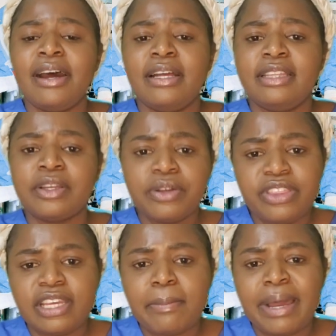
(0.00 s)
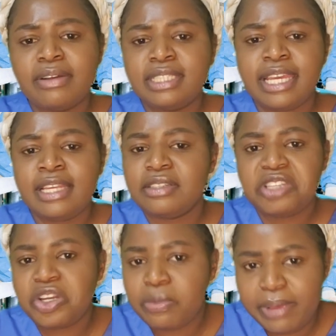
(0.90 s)
the good thing about it is
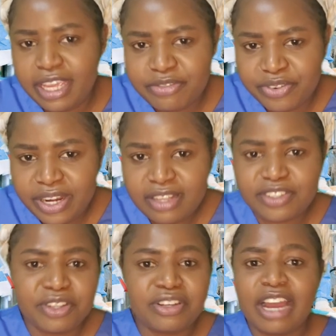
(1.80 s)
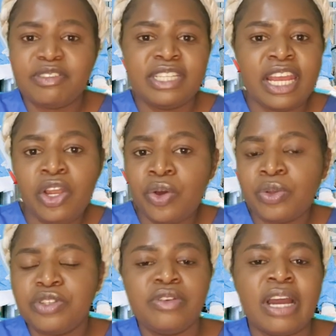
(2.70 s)
you're not paying for it, so you don't have to get
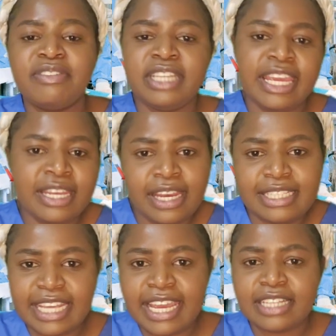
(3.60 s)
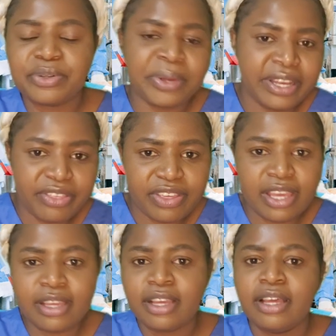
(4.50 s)
loans, you don't have to get in a debt or
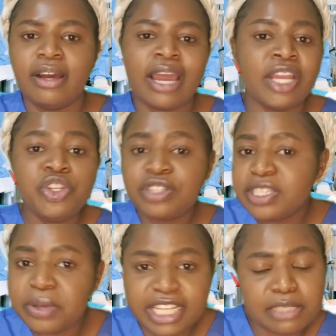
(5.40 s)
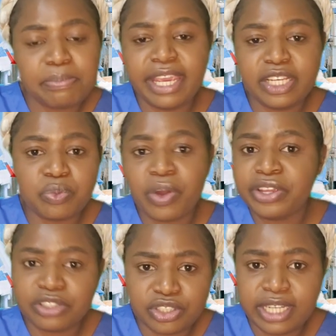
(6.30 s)
anything, and you're still getting paid while
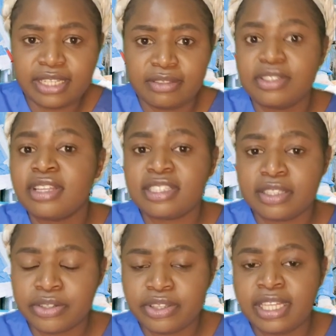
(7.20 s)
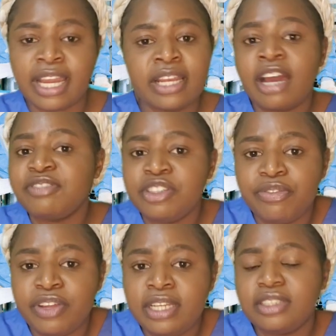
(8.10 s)
you're training. So that's the good thing. And after you
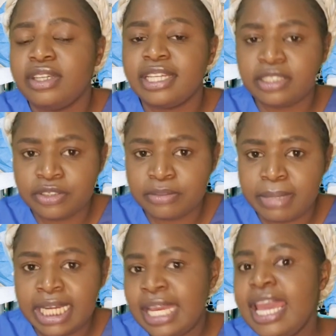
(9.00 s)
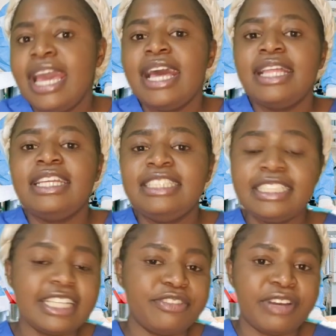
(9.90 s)
finish, you're getting good money. The
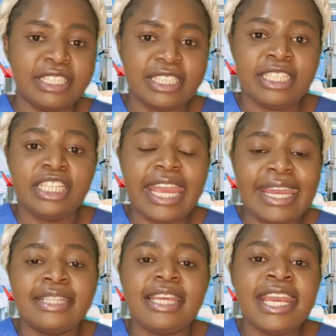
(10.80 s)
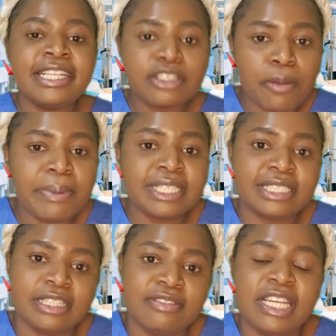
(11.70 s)
disadvantage is it's
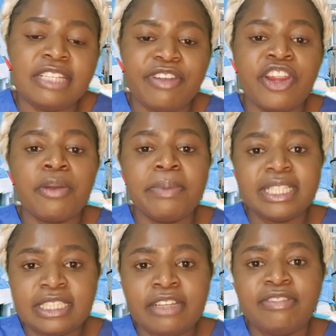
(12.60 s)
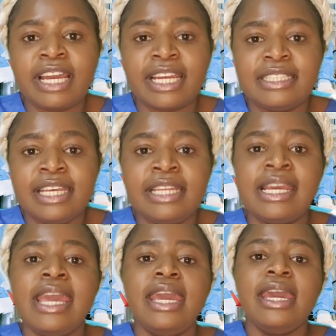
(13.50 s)
competitive. It's very competitive. Like I said,
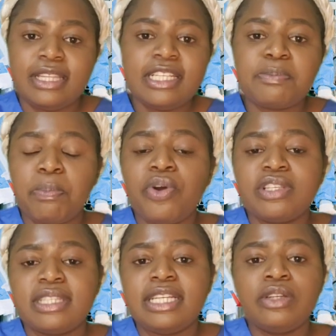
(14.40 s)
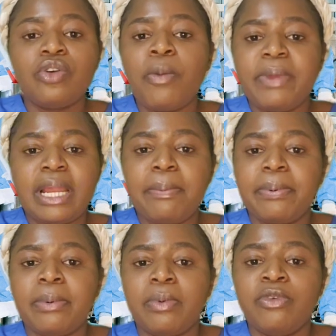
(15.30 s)
these posts, they don't open up
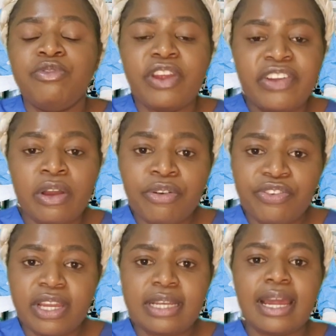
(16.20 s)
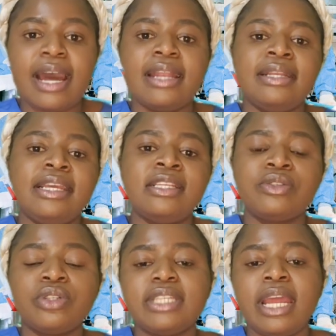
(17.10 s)
very often, and it's
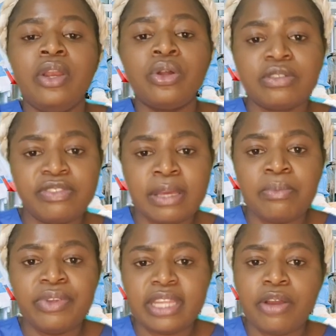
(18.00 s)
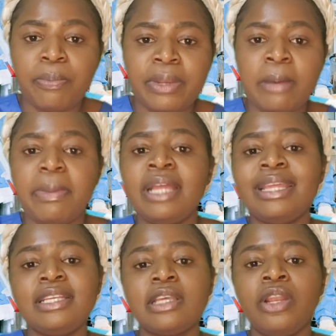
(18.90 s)
not a lot of them when they open up, and
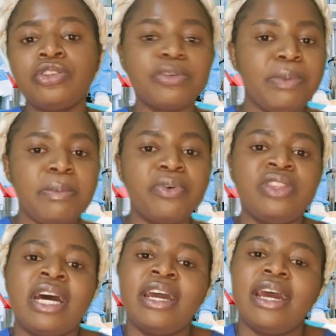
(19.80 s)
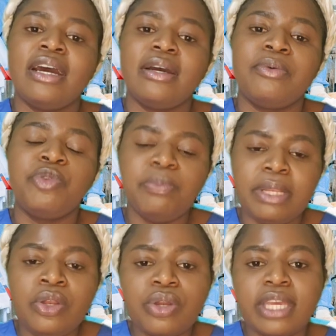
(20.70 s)
there's a lot of people that will be
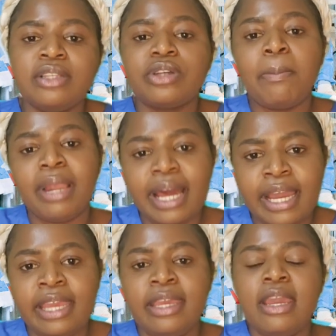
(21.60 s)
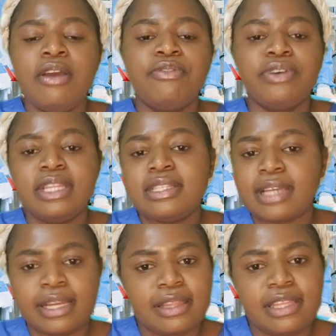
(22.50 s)
looking to apply for this
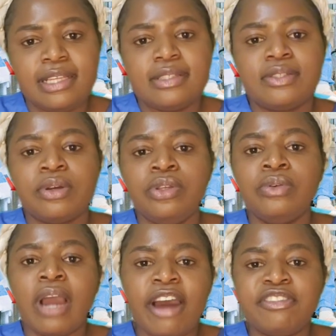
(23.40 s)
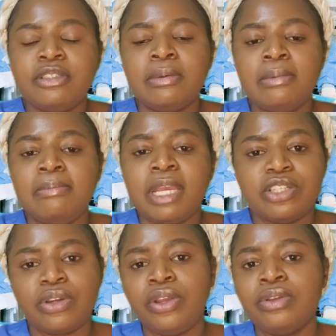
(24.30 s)
kind of thing. So you have to make
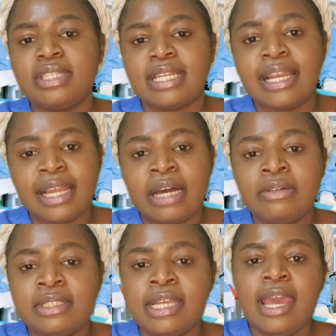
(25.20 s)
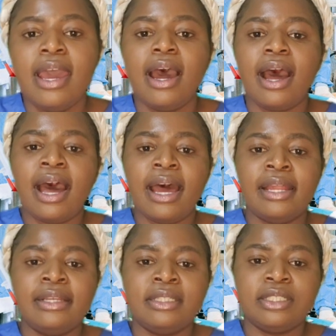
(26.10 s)
sure you stand out,
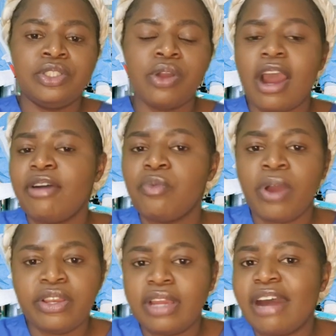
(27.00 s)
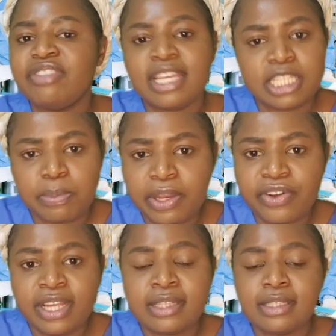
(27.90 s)
and you have the
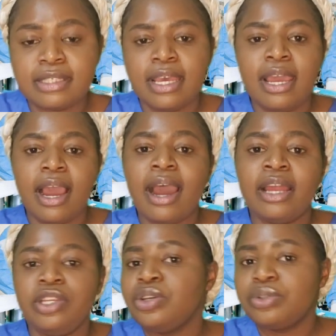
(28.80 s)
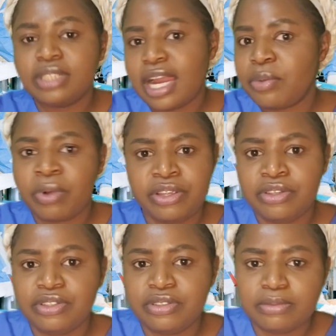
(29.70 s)
experience, and you're good at what you
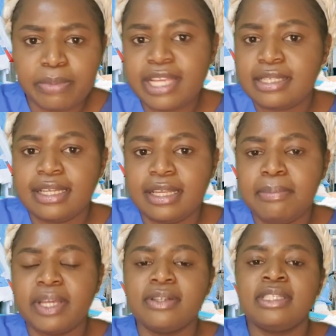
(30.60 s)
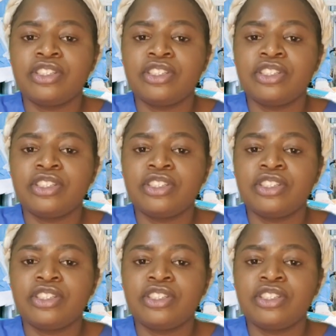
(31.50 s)
do, basically, because the